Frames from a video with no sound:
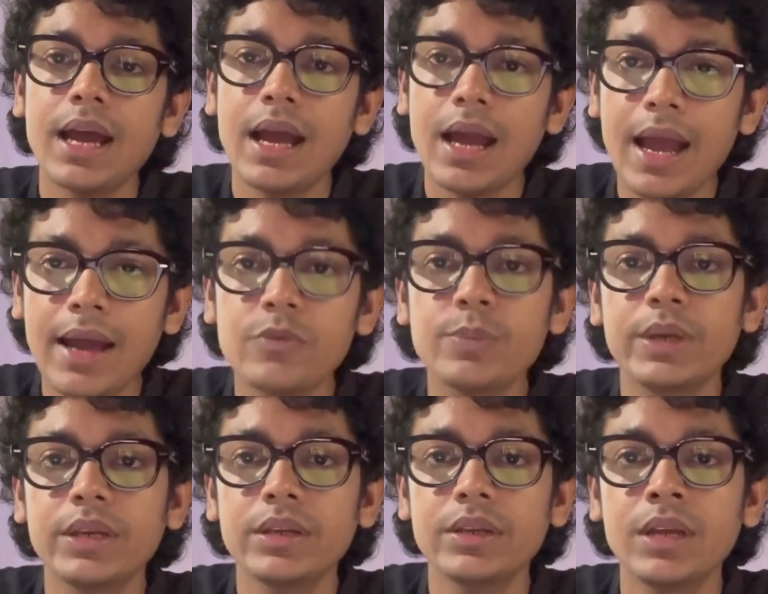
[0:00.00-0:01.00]
have
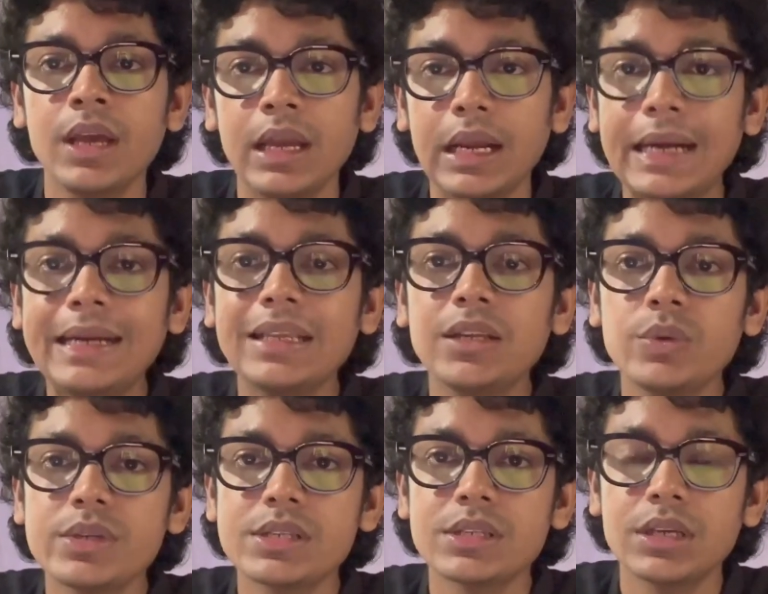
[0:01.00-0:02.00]
been
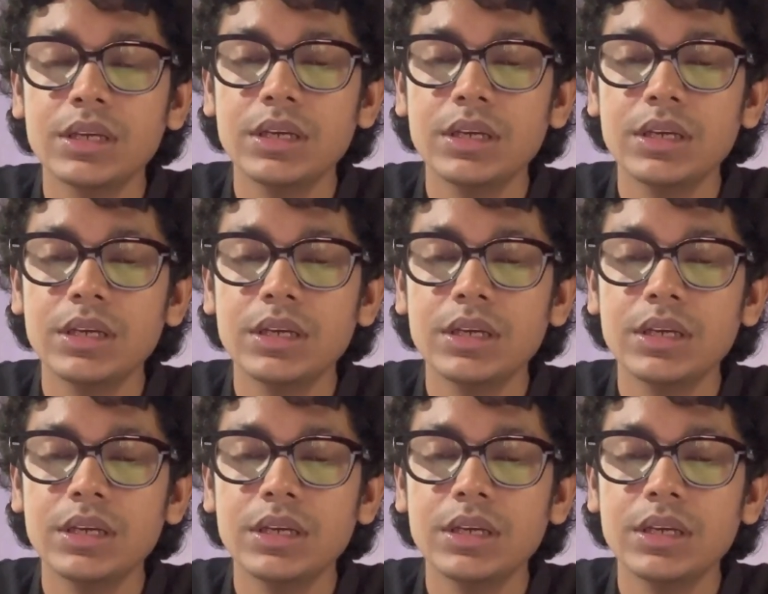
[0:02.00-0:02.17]
continuous